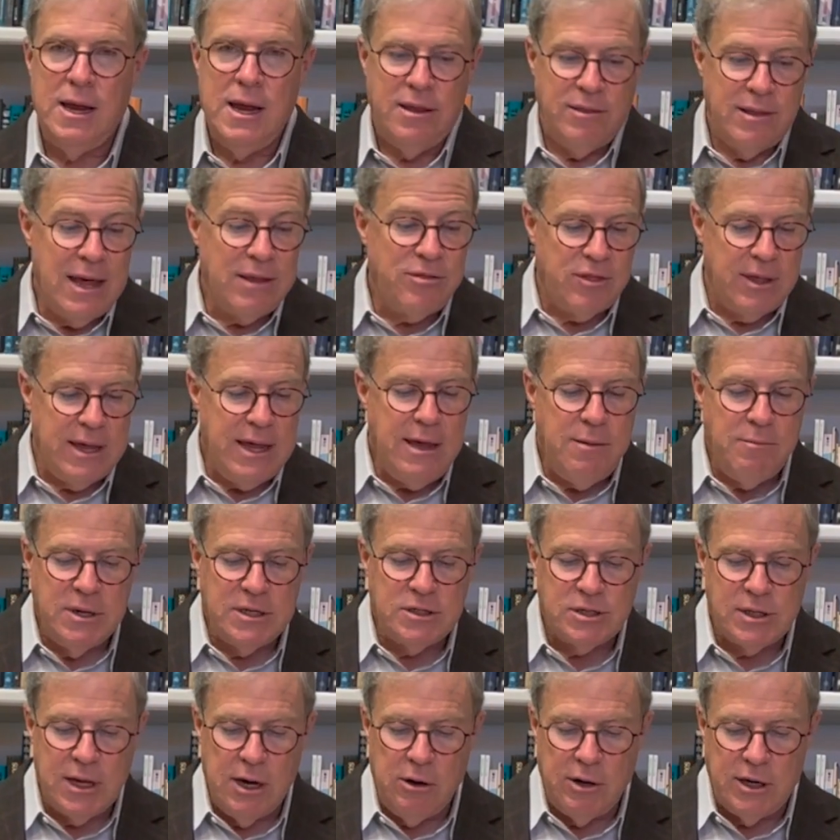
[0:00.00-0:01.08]
That theme
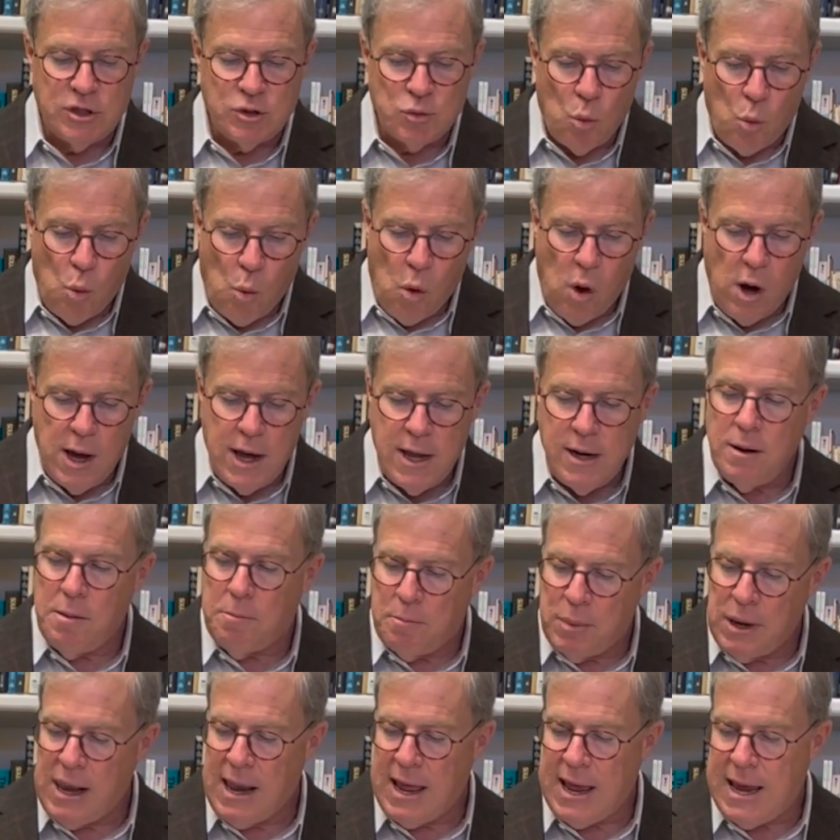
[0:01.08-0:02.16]
is there is one
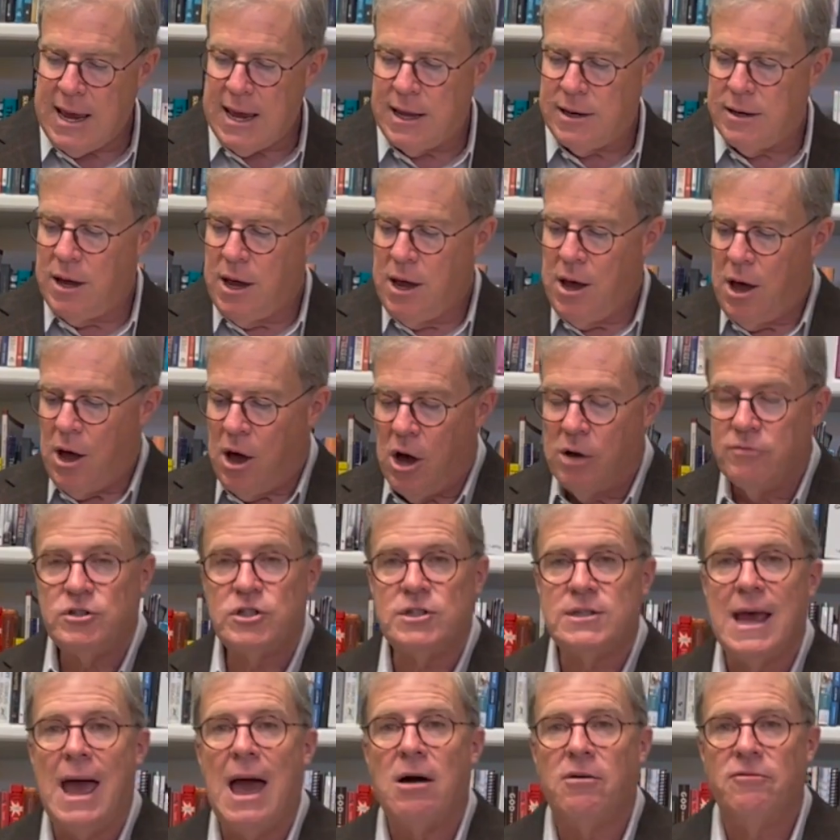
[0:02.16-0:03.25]
plan of
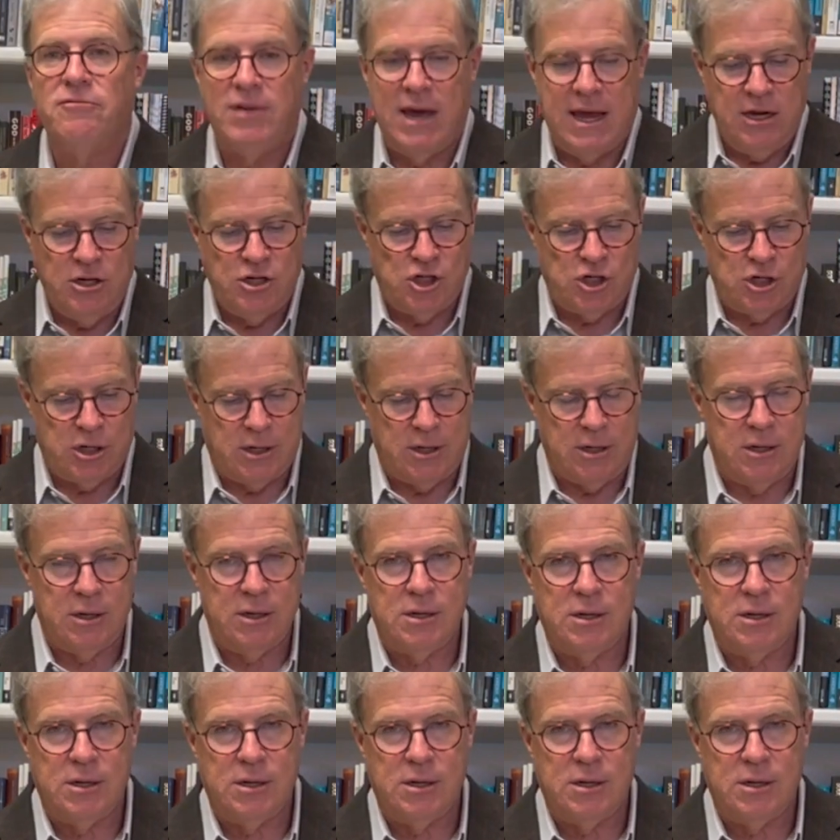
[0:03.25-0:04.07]
salvation.